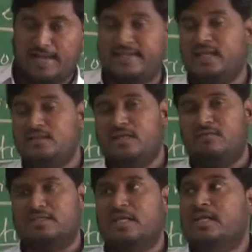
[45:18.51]
Again there
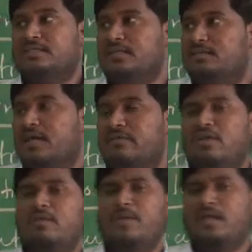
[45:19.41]
was, see, there
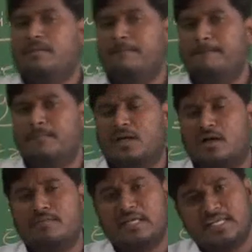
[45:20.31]
will be
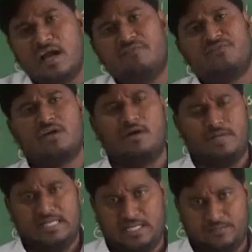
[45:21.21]
committee after
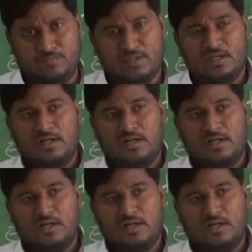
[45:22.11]
committee.